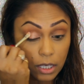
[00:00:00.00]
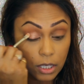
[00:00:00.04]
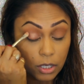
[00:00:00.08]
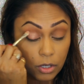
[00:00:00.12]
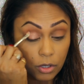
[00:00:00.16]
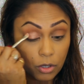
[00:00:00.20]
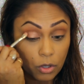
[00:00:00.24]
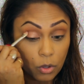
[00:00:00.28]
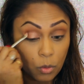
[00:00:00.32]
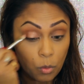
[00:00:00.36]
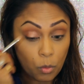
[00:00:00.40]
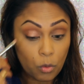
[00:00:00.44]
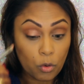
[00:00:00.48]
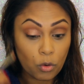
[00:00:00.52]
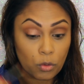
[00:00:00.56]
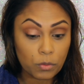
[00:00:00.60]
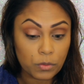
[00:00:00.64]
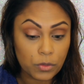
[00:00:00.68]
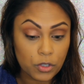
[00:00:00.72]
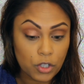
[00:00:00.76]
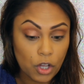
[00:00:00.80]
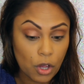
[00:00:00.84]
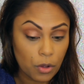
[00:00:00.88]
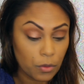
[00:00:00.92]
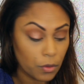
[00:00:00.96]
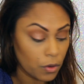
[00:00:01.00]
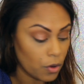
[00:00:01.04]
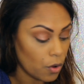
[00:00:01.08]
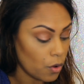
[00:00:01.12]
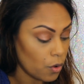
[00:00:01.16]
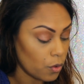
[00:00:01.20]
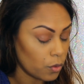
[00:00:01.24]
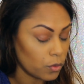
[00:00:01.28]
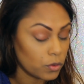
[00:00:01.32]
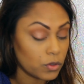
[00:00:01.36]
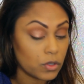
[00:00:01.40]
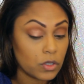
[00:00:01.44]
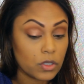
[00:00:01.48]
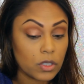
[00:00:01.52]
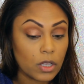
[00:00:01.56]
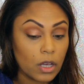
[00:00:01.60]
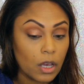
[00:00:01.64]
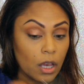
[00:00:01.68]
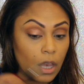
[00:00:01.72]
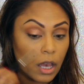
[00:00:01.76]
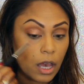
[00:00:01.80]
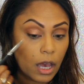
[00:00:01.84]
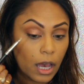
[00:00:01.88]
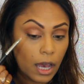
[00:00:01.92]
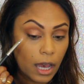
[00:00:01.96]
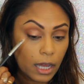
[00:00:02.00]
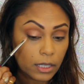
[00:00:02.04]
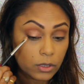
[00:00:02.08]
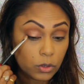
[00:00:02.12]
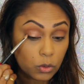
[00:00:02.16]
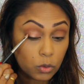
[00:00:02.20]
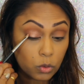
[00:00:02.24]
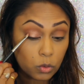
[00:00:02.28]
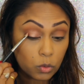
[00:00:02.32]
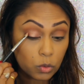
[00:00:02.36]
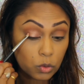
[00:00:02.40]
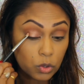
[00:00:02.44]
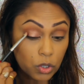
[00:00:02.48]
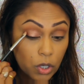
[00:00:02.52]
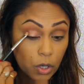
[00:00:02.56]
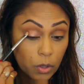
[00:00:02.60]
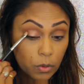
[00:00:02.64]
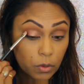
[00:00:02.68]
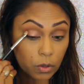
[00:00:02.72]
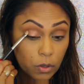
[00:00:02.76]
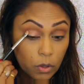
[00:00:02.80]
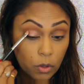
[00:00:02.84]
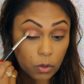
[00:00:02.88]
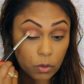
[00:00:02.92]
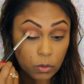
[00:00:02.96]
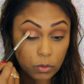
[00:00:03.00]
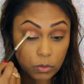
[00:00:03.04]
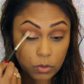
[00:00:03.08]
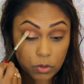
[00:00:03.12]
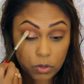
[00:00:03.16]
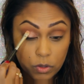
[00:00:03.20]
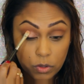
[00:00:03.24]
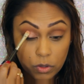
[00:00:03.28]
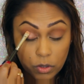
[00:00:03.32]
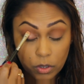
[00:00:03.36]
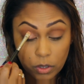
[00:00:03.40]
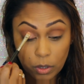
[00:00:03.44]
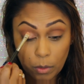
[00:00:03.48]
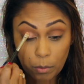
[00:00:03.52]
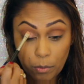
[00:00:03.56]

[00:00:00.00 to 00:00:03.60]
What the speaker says: your warm tone golds and cool tone golds,